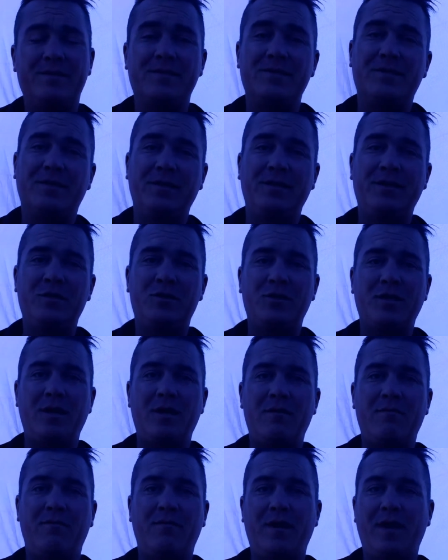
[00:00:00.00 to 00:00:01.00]
this is Clean
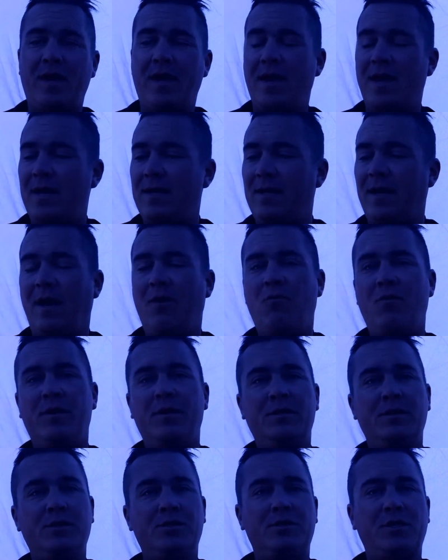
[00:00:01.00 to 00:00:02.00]
Shave, and I
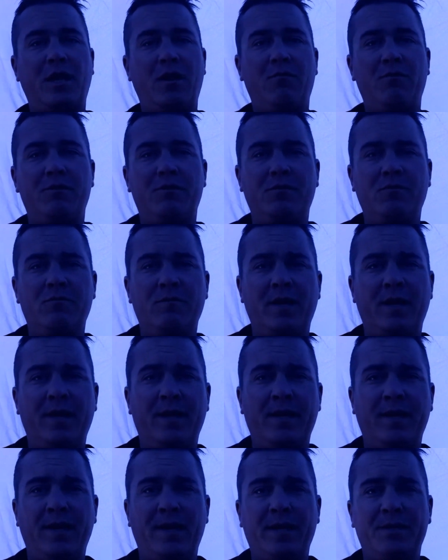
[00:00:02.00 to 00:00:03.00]
wanted to share with you
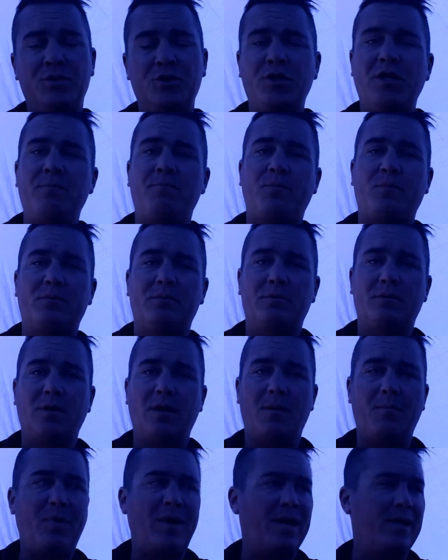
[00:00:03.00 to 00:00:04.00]
my cheap
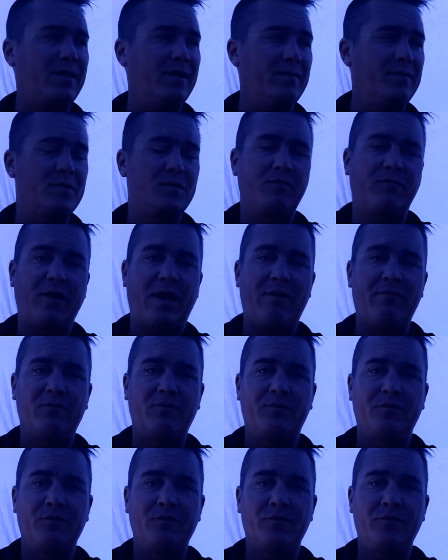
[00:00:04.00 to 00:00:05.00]
apocalypse
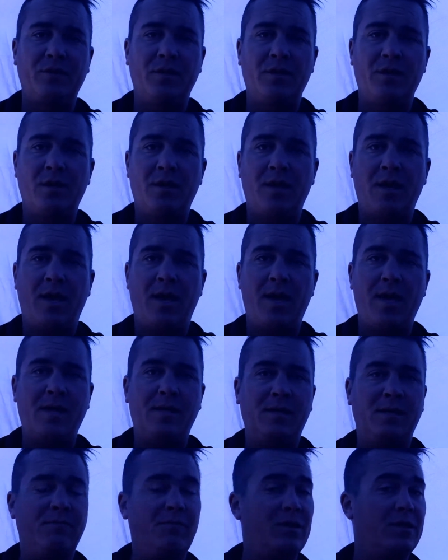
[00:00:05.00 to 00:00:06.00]
survival food
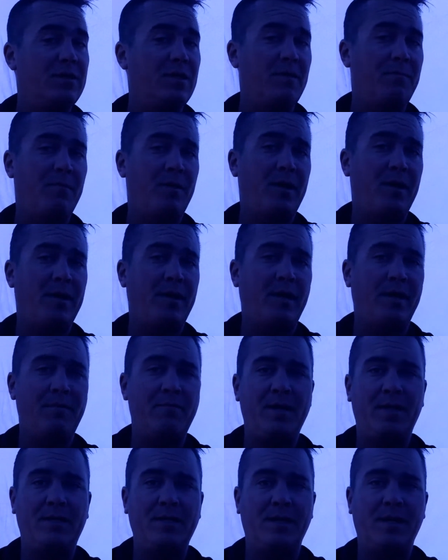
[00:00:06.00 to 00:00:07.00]
and give you a tip on how
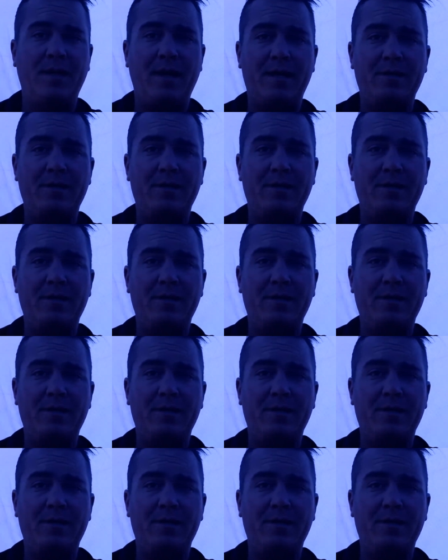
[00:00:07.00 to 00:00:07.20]
to make that